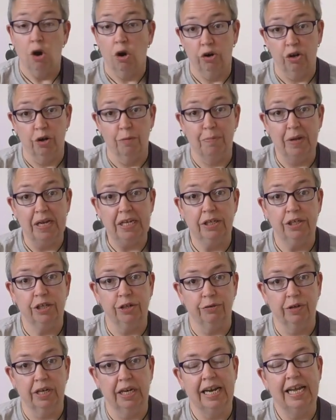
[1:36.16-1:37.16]
on your bass
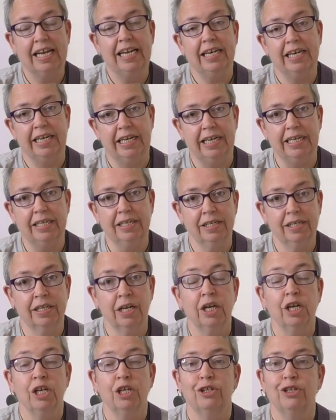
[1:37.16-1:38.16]
ukuleles
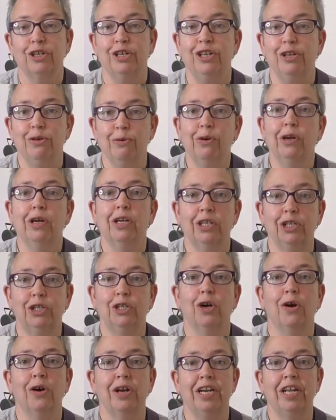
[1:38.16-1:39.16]
so you can
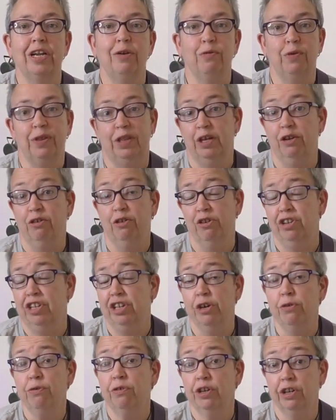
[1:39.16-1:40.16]
join in with
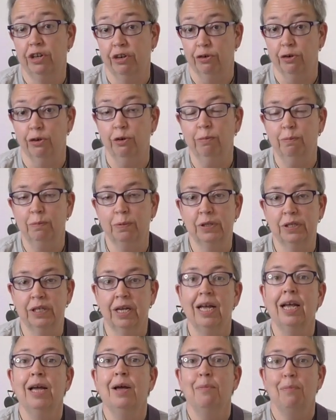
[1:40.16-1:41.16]
uke
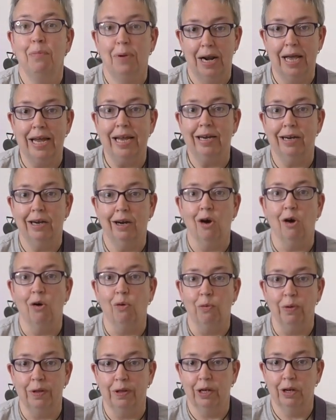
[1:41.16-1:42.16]
groups playing
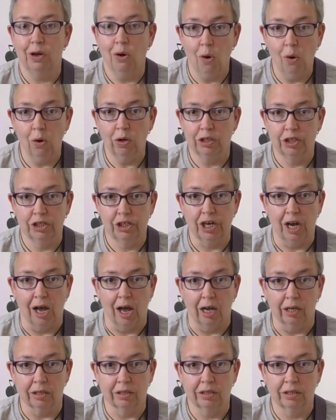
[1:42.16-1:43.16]
along with the chord
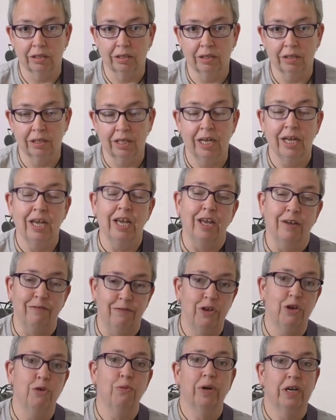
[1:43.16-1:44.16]
charts.
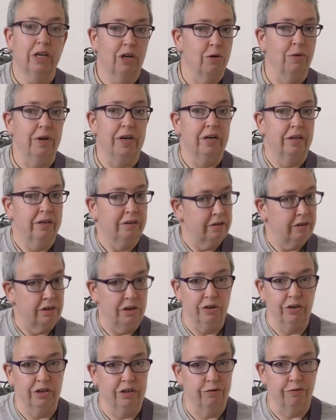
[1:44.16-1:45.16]
If you want to go and
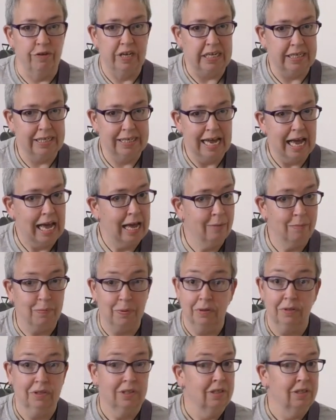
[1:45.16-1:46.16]
learn to read tab,